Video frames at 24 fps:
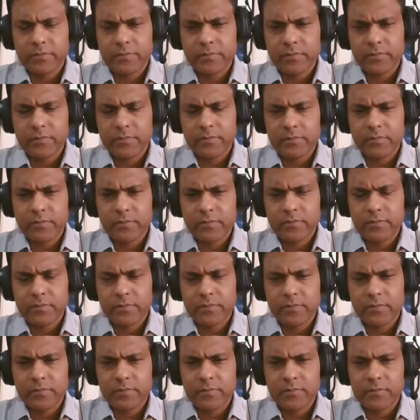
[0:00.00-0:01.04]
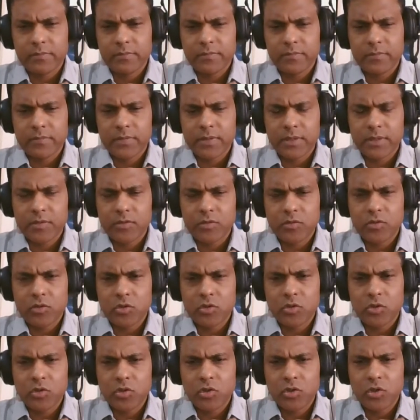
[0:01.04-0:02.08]

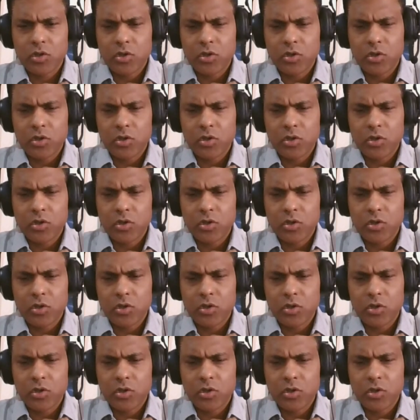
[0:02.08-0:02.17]
Nothing is said.